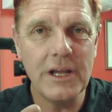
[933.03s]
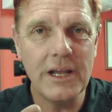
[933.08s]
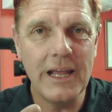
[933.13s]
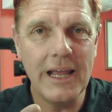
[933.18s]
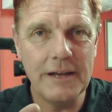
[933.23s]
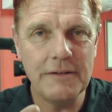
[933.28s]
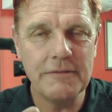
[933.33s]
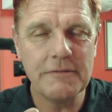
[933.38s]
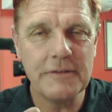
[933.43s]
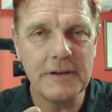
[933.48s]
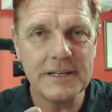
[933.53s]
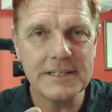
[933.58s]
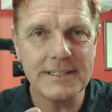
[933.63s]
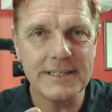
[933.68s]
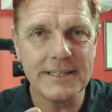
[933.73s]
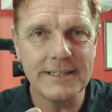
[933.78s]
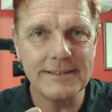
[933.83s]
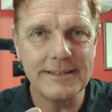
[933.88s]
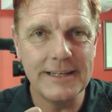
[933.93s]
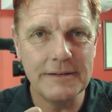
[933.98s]

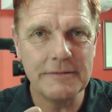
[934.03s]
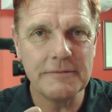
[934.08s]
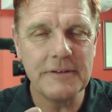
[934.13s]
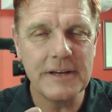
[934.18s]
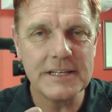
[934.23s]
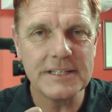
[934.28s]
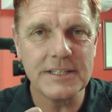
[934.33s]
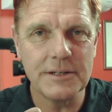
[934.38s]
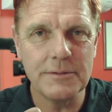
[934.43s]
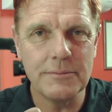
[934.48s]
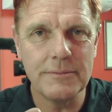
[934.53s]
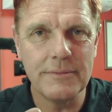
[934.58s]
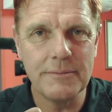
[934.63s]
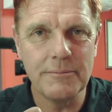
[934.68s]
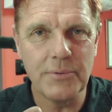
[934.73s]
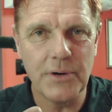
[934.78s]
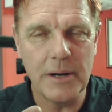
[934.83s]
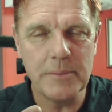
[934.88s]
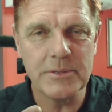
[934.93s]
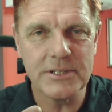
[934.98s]
infested
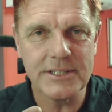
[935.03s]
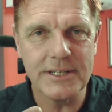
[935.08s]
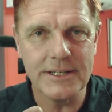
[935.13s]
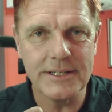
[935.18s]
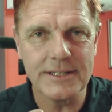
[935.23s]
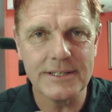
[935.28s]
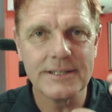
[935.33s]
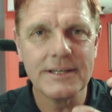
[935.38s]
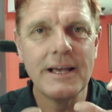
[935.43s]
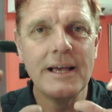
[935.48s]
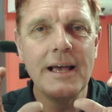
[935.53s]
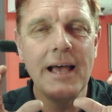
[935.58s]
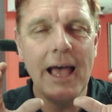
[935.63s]
premises